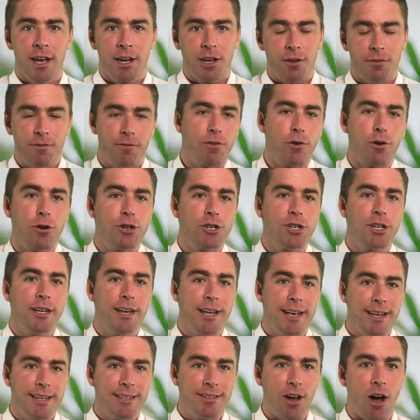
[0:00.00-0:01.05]
conversion
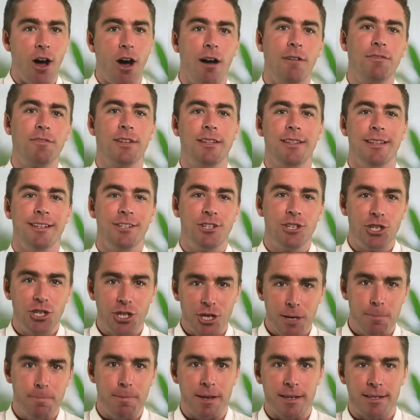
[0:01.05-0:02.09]
is often the
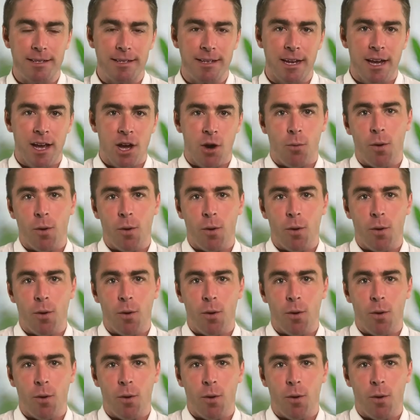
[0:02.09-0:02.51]
cheapest,